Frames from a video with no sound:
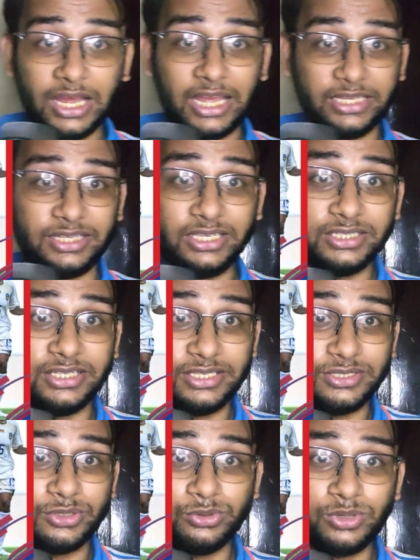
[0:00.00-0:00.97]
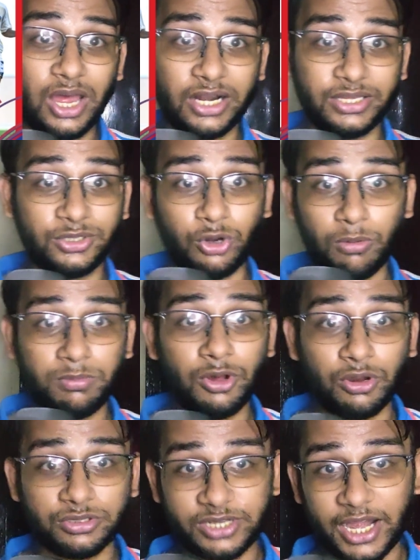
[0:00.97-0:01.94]
I think these two are the top
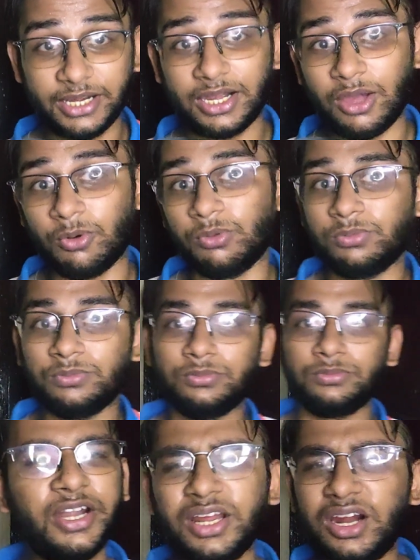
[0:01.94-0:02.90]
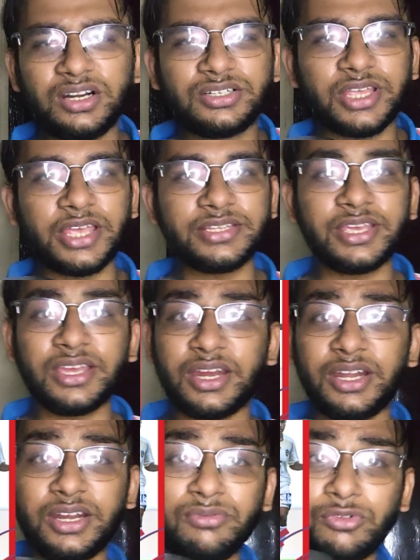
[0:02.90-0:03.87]
dogs right now. And it hurts as an
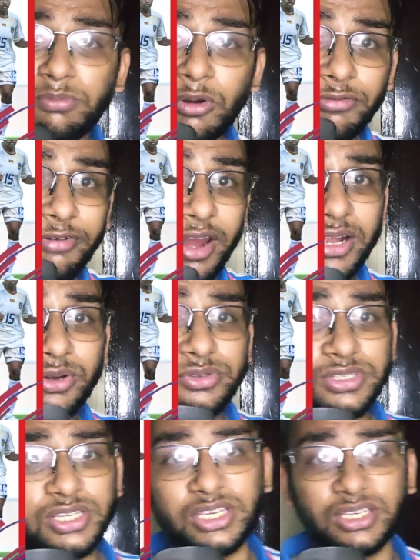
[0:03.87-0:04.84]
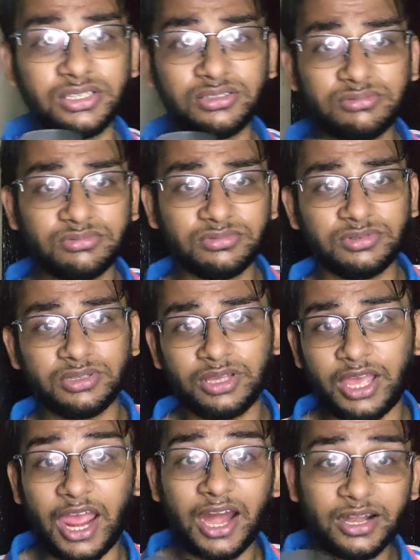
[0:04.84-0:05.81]
Indian football fan to see
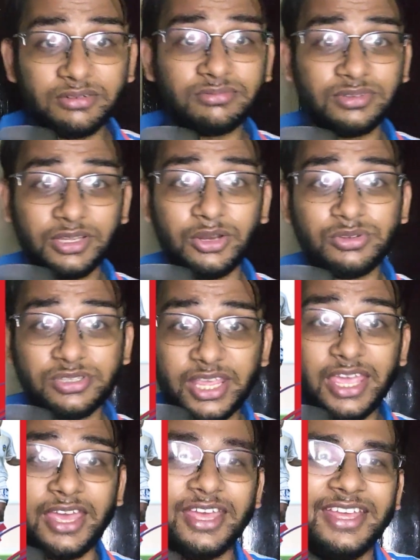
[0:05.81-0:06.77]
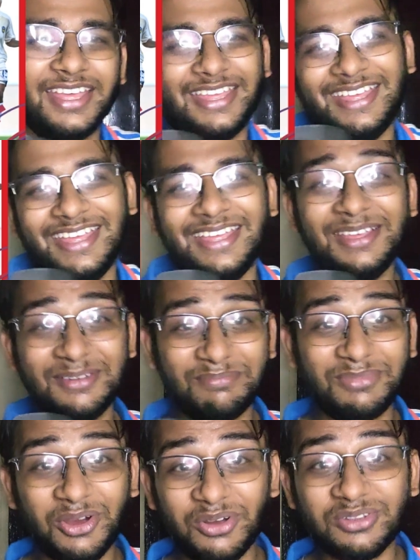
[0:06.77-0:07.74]
and say,
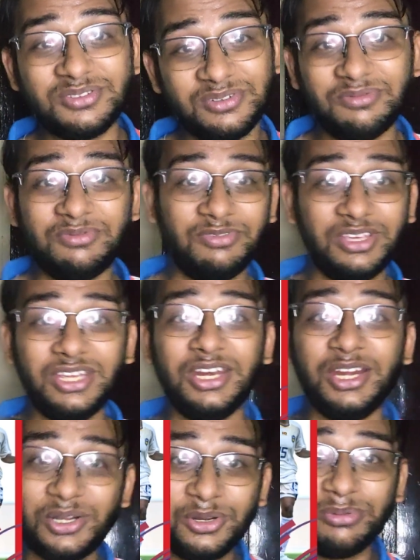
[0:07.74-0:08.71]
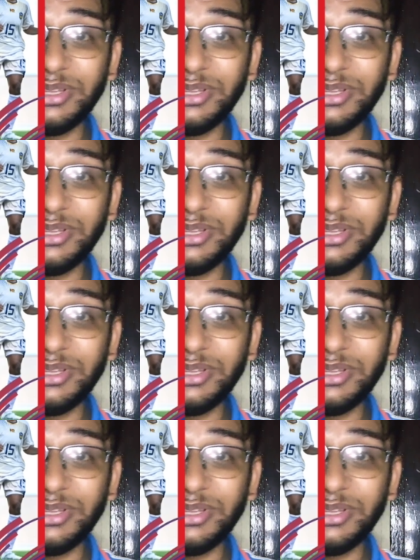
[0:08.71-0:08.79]
because we need to